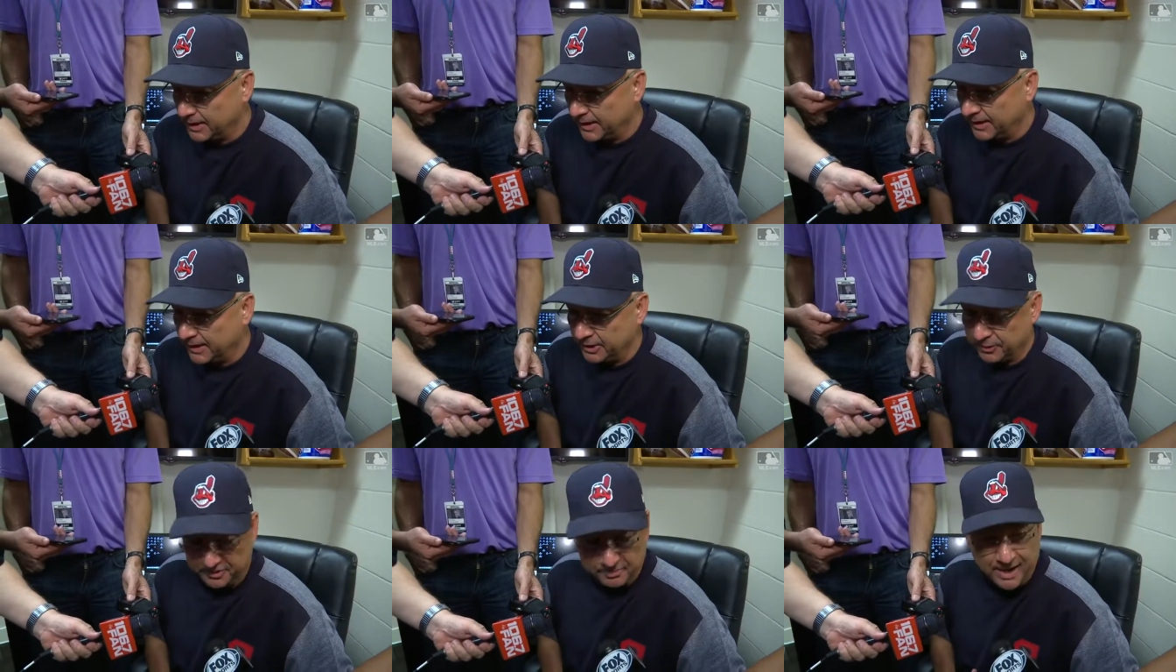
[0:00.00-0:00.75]
and I
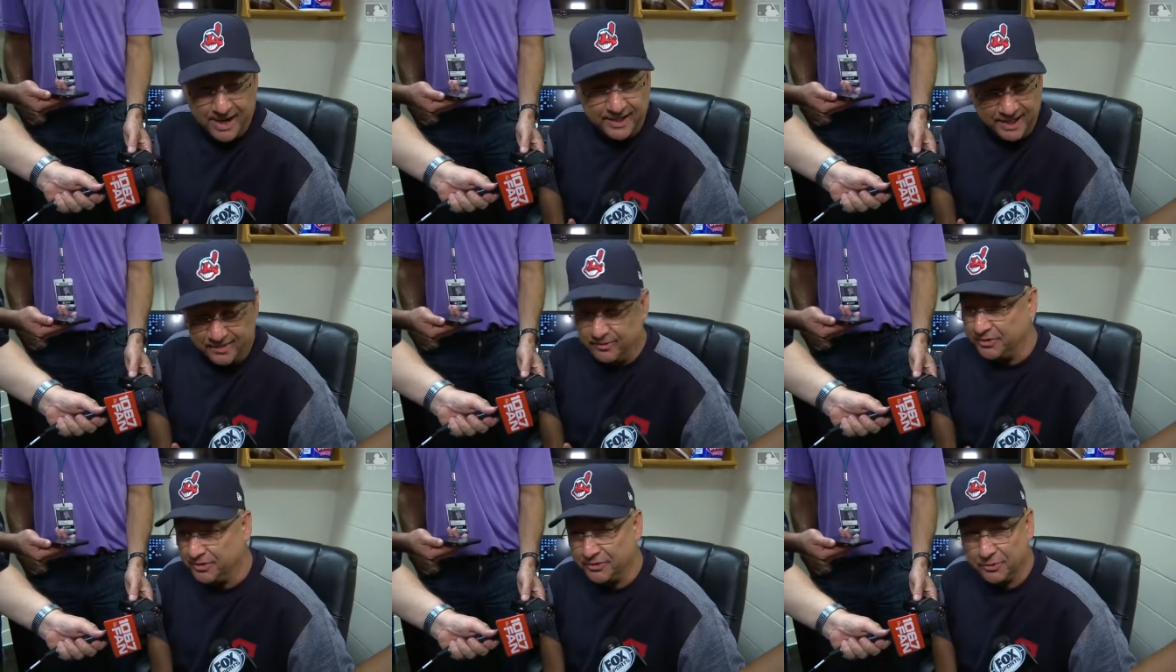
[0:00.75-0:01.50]
know his batting
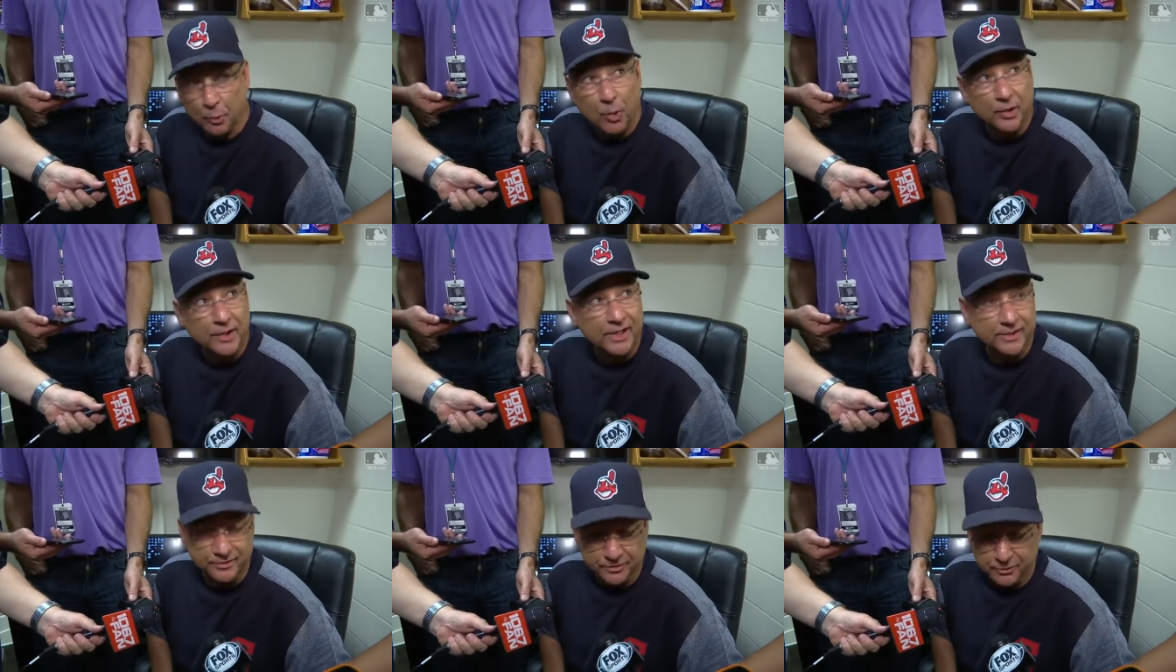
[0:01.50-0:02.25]
average isn't where
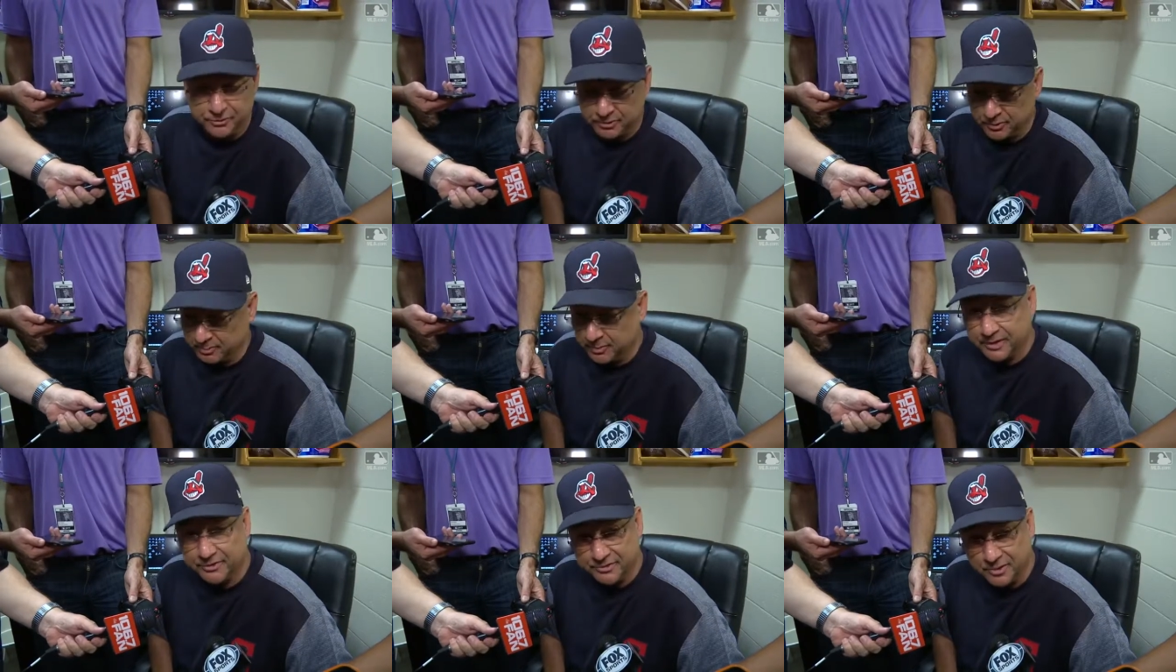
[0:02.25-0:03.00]
he's used to it,
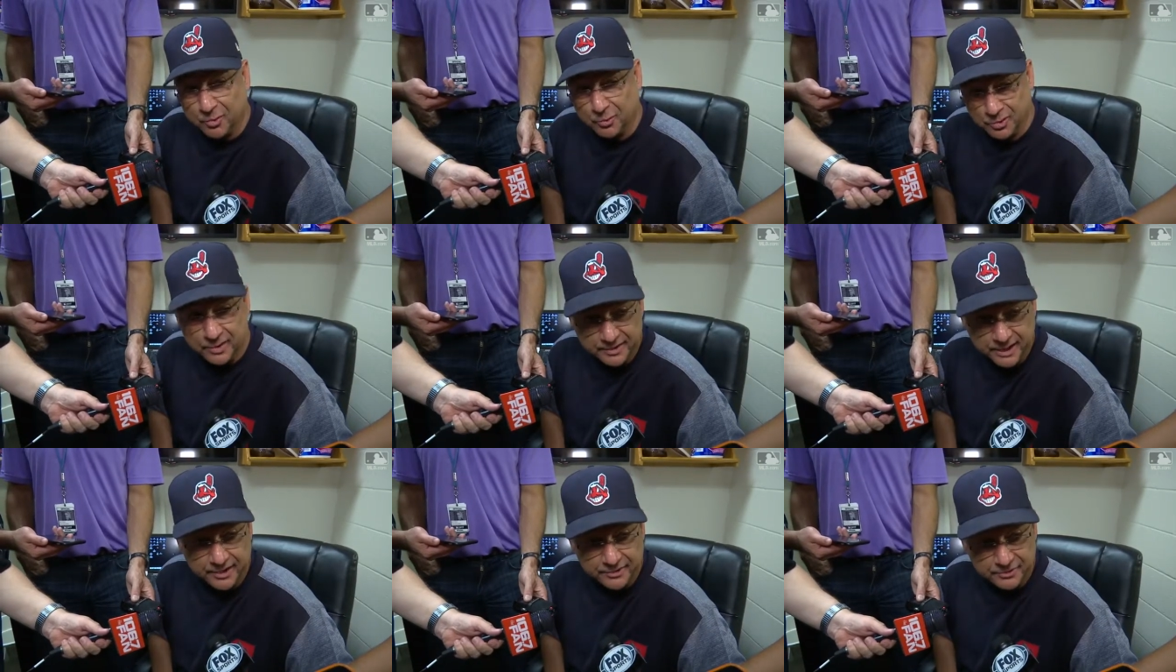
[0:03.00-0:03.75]
but he's still really
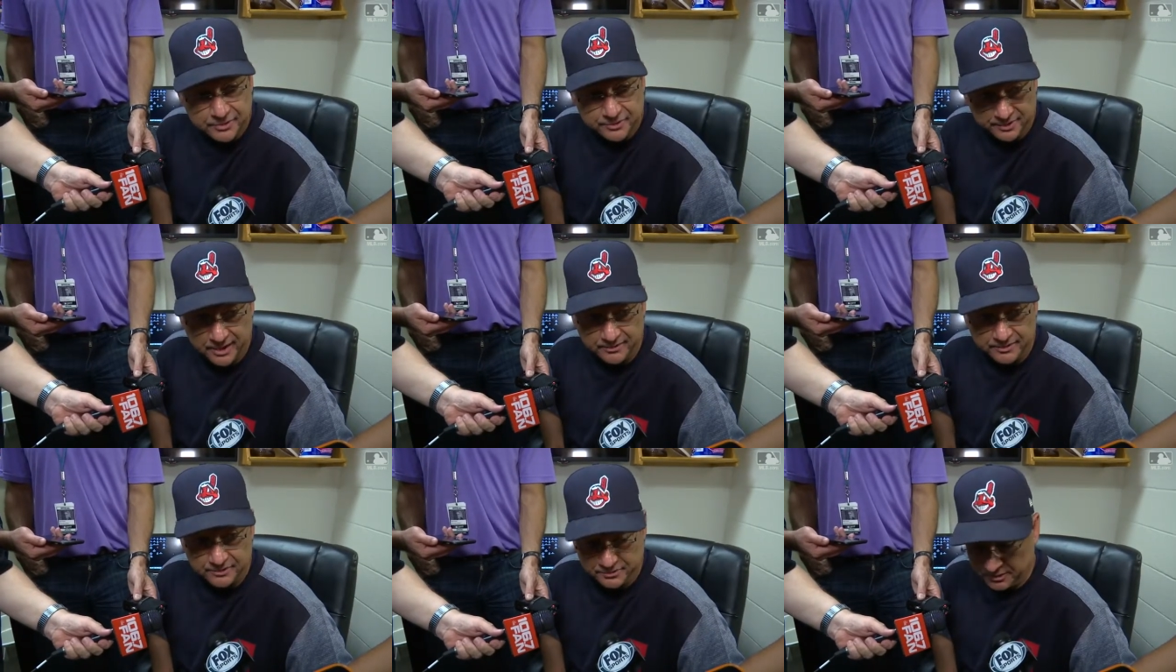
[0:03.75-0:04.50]
dangerous
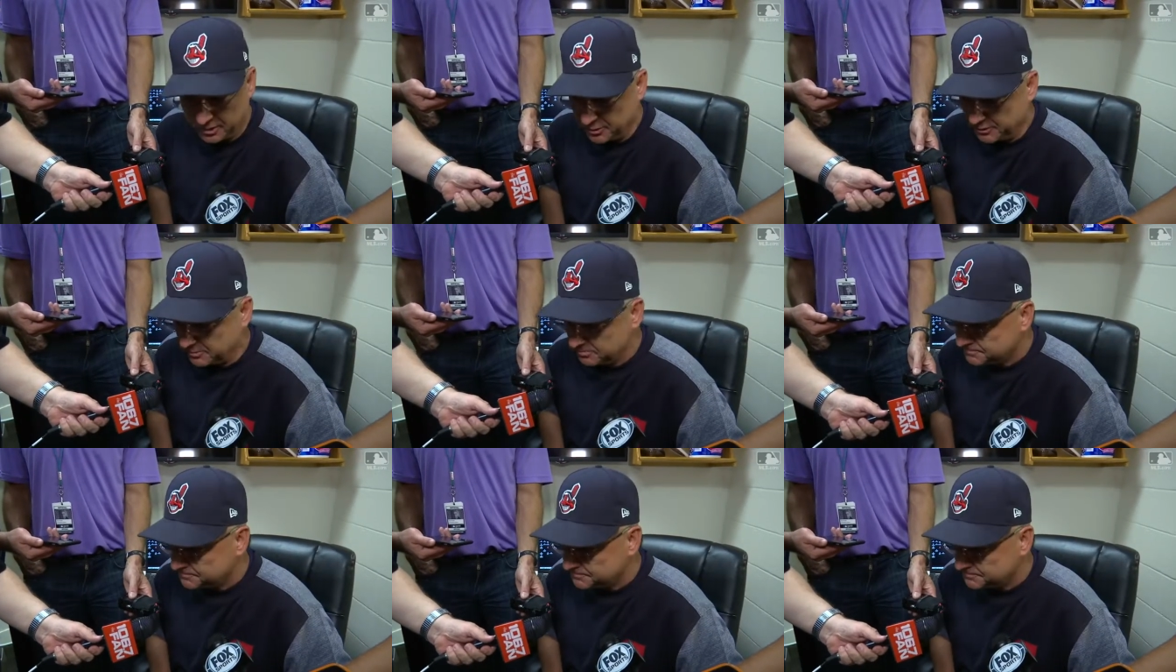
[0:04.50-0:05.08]
as he showed.